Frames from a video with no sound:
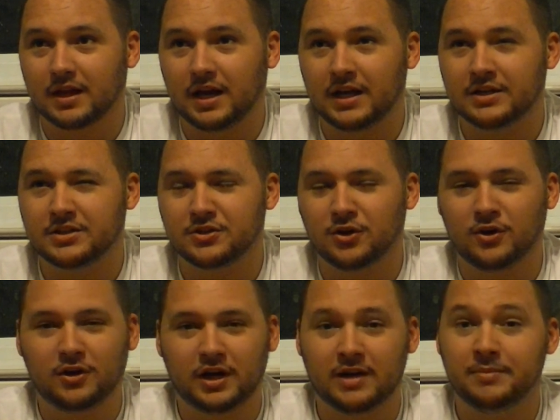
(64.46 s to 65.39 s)
I
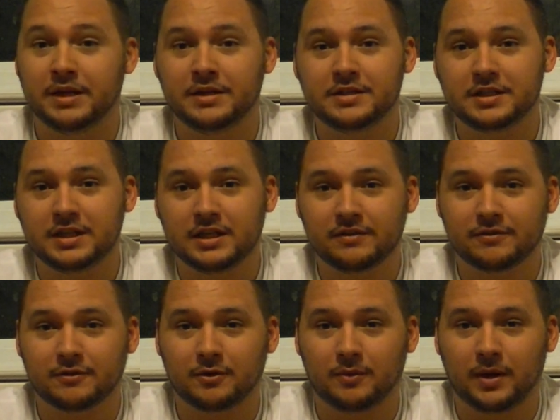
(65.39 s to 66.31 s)
saw, I've been seeing
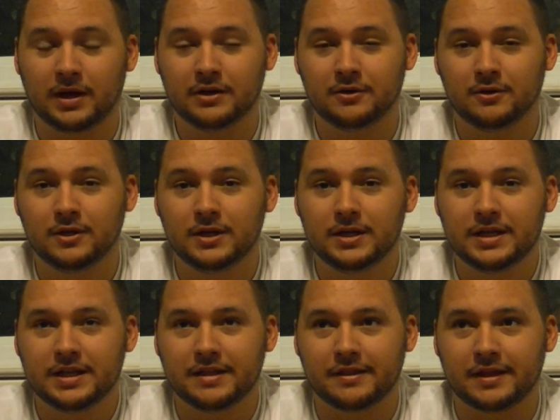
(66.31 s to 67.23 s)
for a while
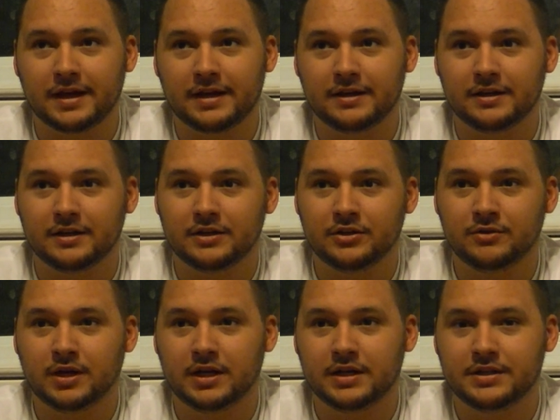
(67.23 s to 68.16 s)
that uh, you
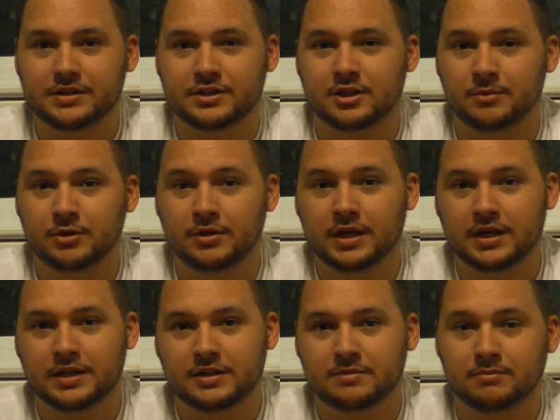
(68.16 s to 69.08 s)
guys, some of you
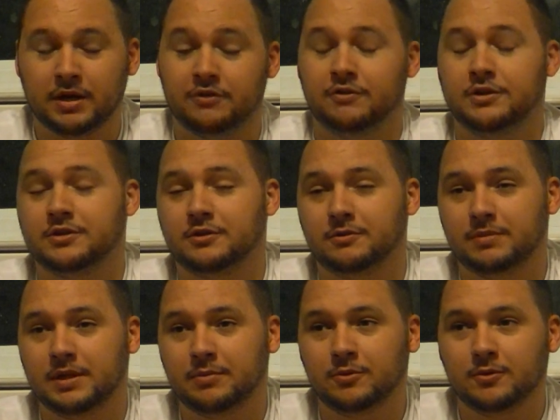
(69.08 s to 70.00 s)
guys, my original
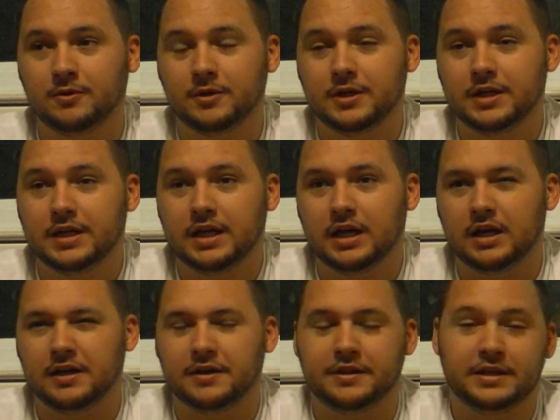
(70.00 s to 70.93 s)
people,
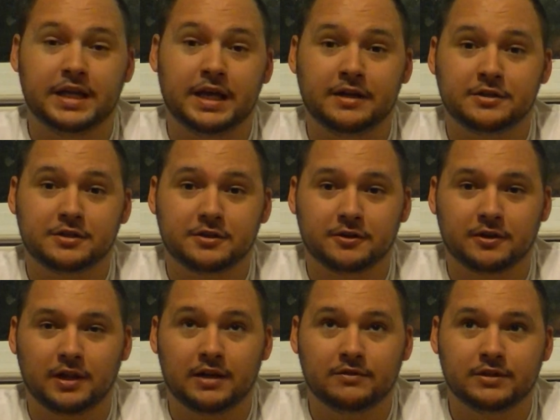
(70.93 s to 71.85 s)
uh, the Danster
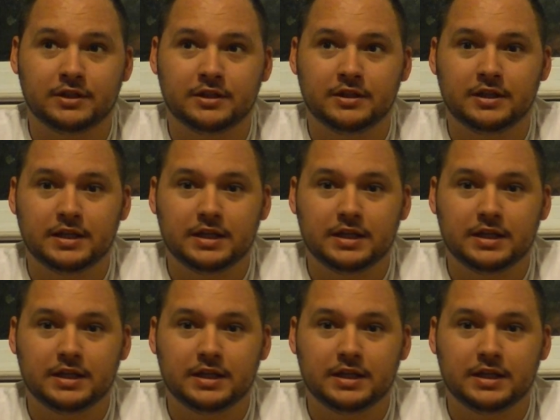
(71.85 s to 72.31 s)
11,